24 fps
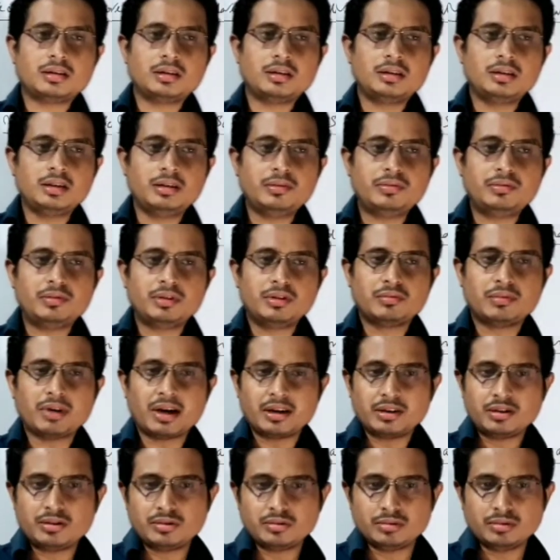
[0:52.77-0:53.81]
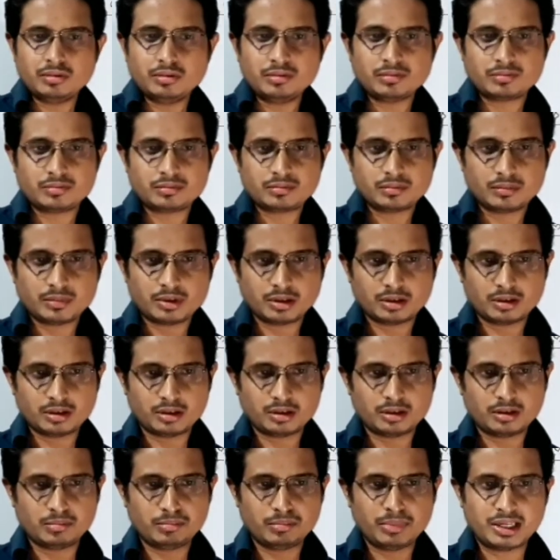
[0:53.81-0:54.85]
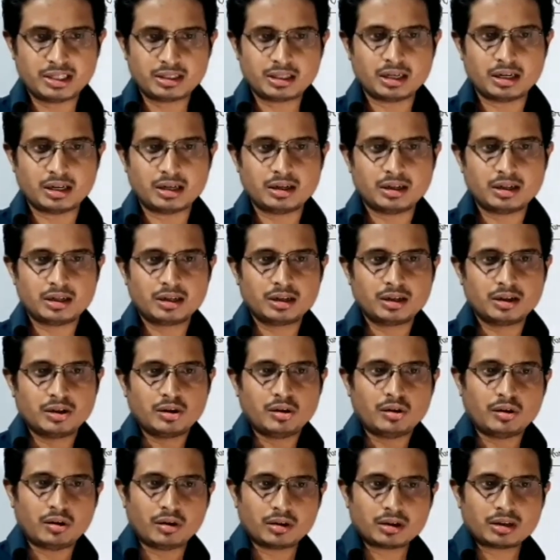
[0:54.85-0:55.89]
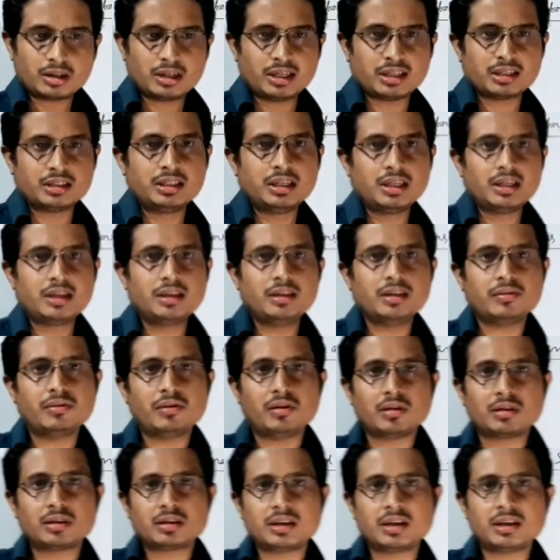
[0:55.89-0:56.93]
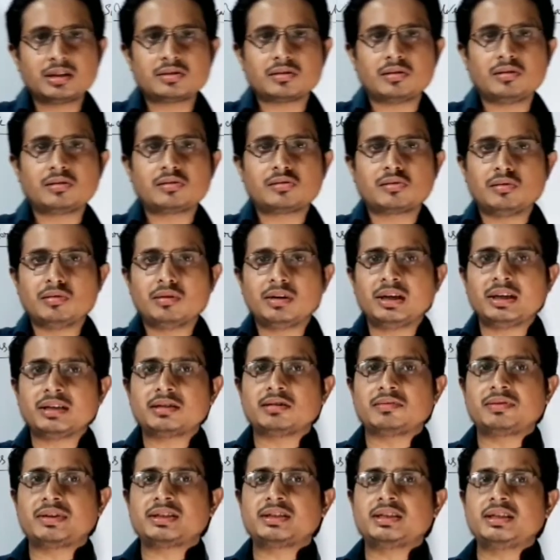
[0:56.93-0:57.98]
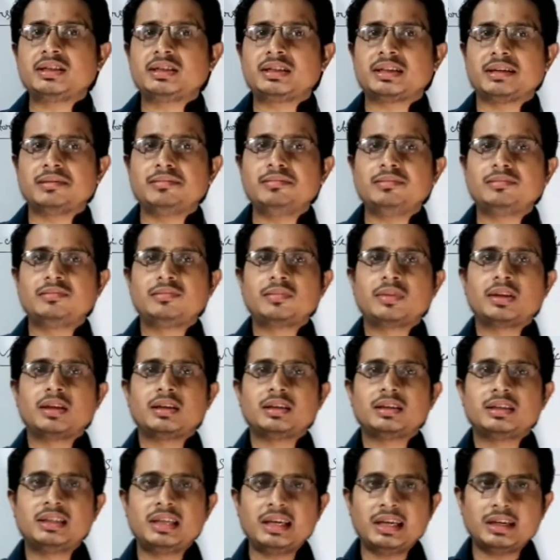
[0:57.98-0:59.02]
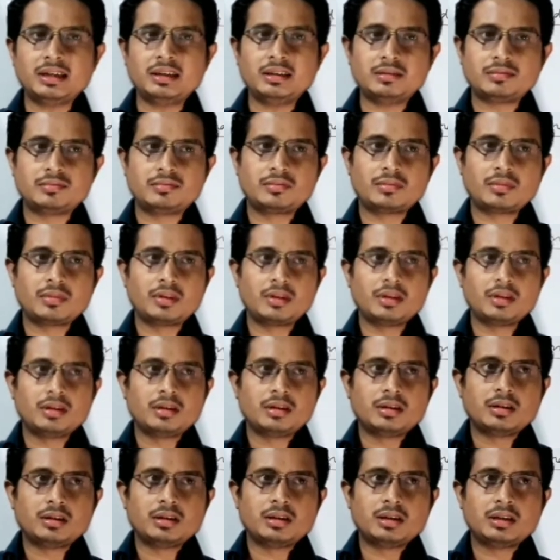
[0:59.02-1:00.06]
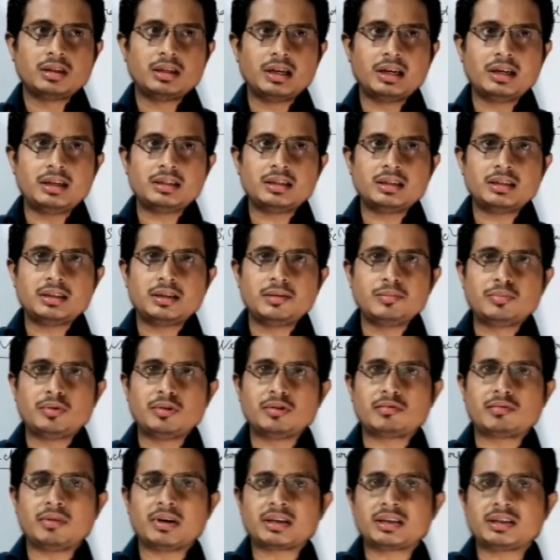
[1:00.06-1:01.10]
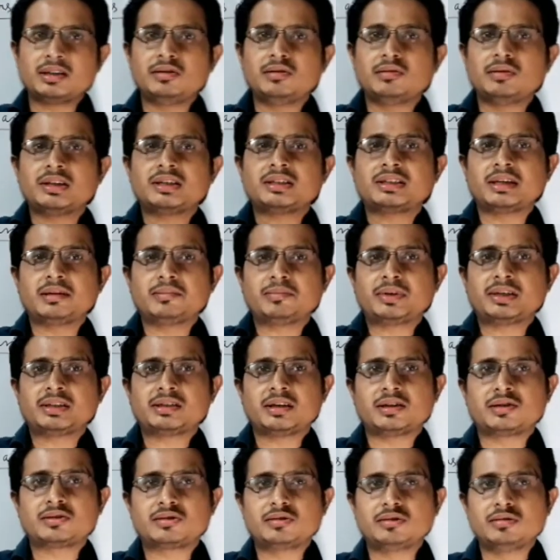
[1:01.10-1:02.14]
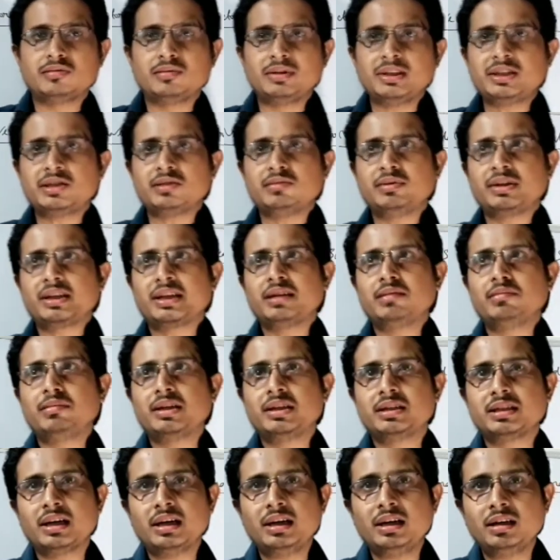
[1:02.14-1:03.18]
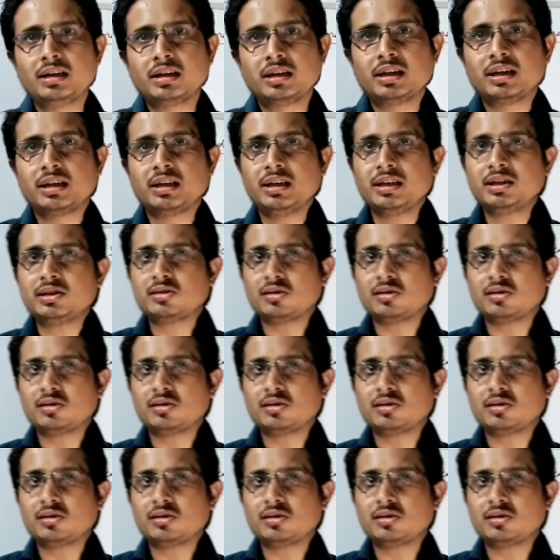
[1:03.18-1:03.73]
if we want to measure hotness, degree of hotness or coolness of a system, then there is a simple quantity known as temperature through which we can measure its